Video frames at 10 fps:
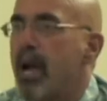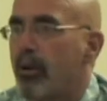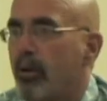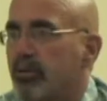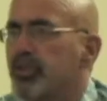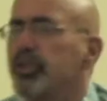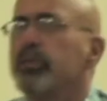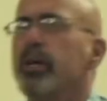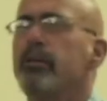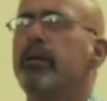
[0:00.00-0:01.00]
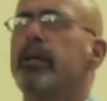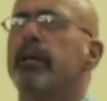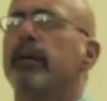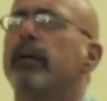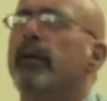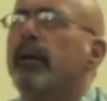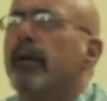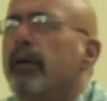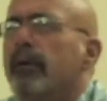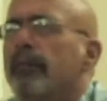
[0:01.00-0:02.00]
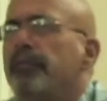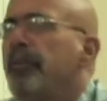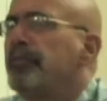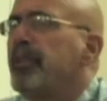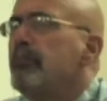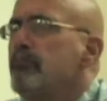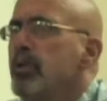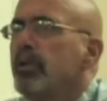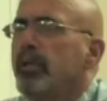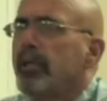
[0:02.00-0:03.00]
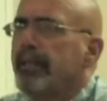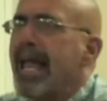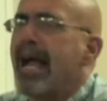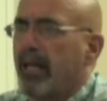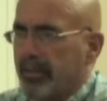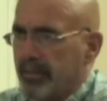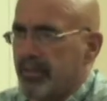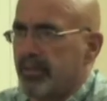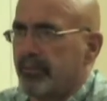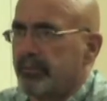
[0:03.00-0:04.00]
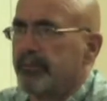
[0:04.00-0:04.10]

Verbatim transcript: barrels, 250 million gallons